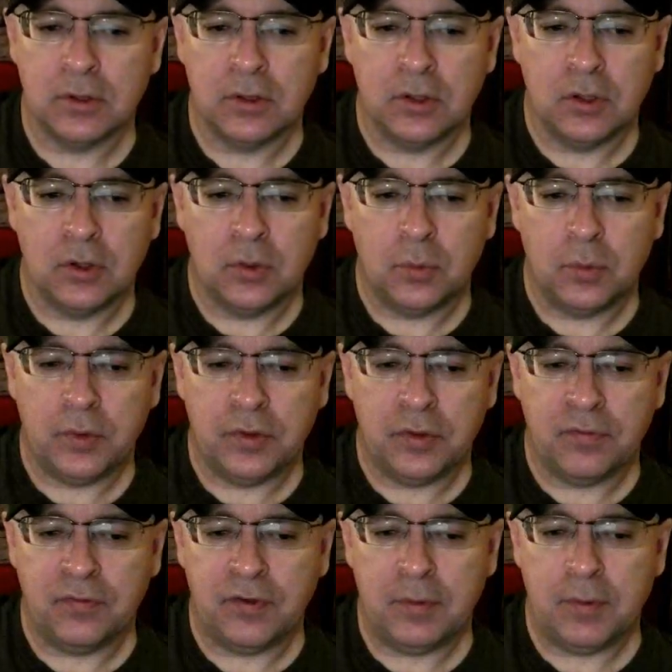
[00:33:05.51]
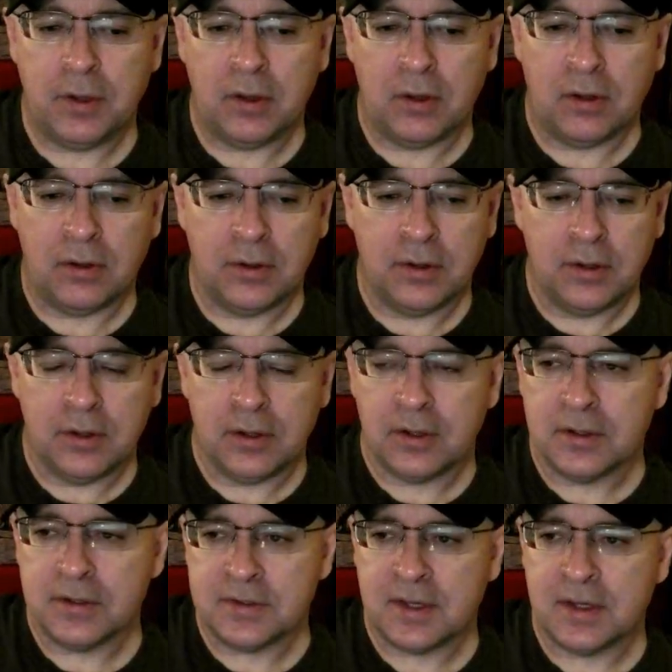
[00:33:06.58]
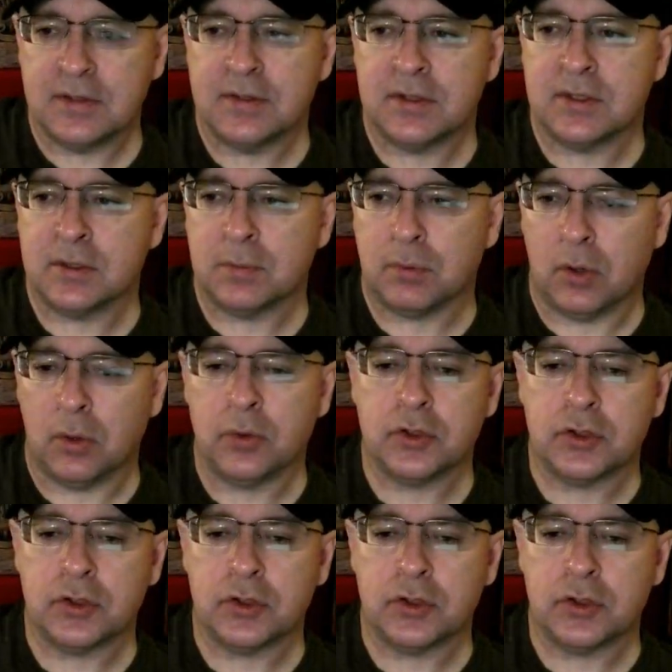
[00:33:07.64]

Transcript: with the female consensus approach,